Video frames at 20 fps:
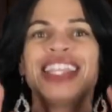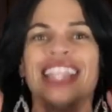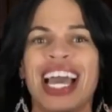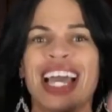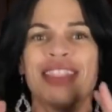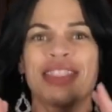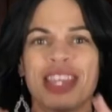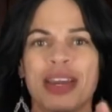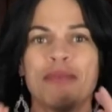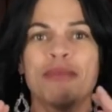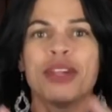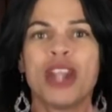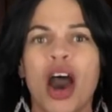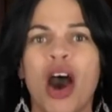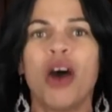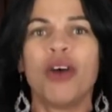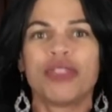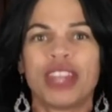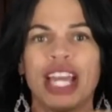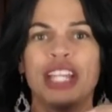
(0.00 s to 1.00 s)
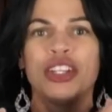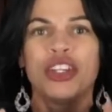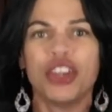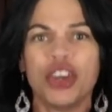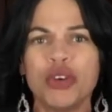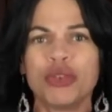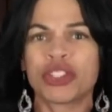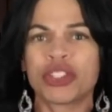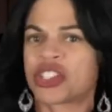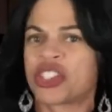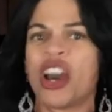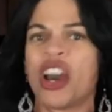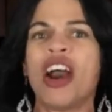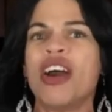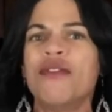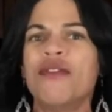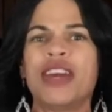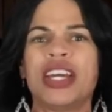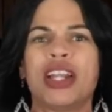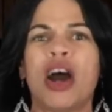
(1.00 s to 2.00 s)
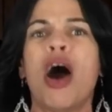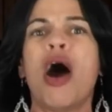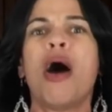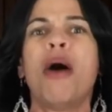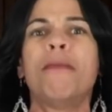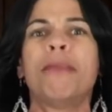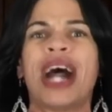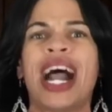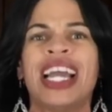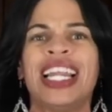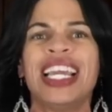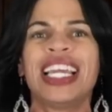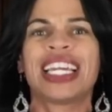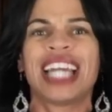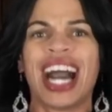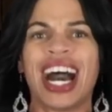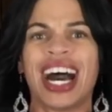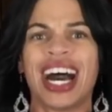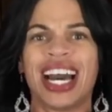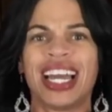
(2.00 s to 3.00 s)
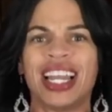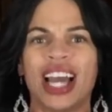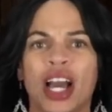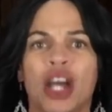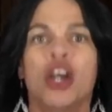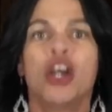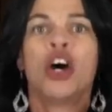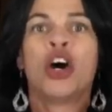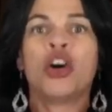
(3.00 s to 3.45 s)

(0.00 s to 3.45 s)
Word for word: let them know that you serve an almighty God